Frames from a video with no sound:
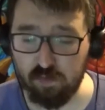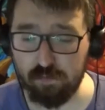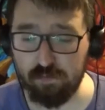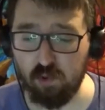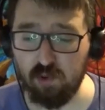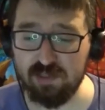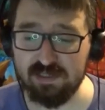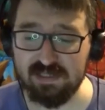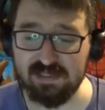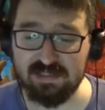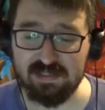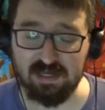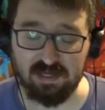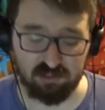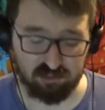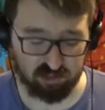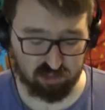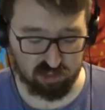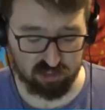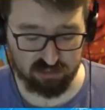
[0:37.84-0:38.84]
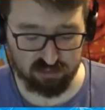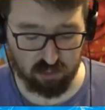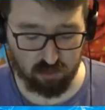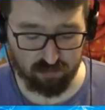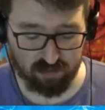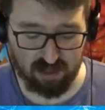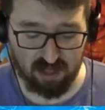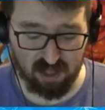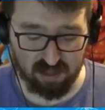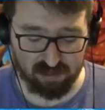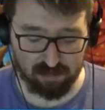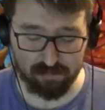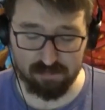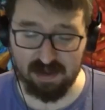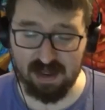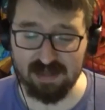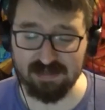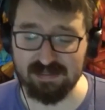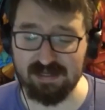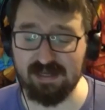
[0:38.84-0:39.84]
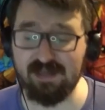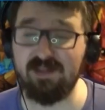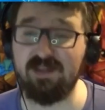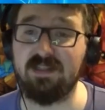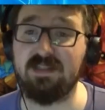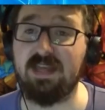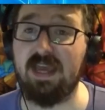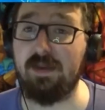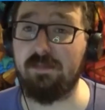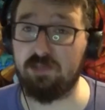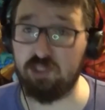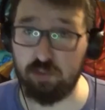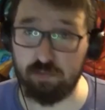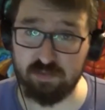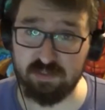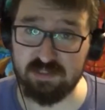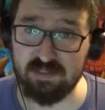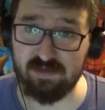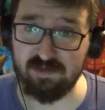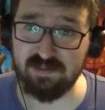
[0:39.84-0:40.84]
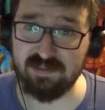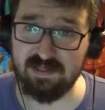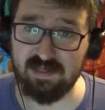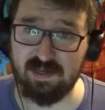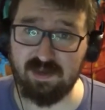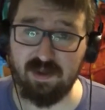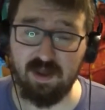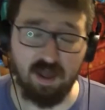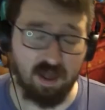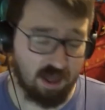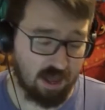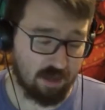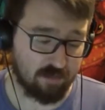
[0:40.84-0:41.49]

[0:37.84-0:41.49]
for hmm. more details. Just know that I am not taking this game super seriously.